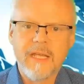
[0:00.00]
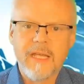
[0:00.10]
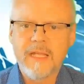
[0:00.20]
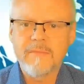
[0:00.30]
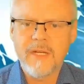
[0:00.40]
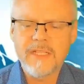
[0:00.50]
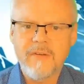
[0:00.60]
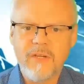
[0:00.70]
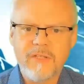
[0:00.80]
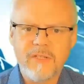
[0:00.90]
Its
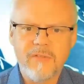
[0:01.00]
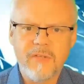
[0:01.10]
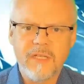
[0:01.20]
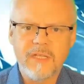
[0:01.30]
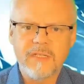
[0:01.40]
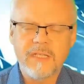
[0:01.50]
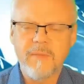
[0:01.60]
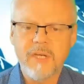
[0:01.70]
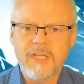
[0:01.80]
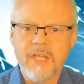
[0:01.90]
military assertiveness,
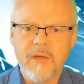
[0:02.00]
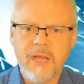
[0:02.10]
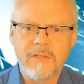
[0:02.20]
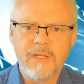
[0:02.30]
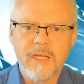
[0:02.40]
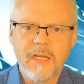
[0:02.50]
especially around